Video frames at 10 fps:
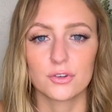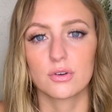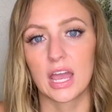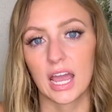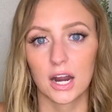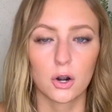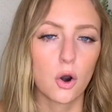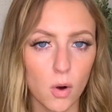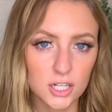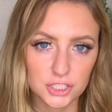can't, or
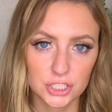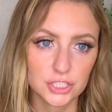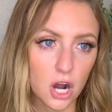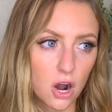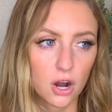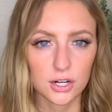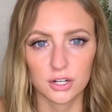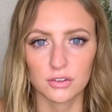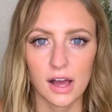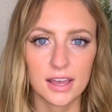watch your dog, or
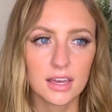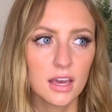like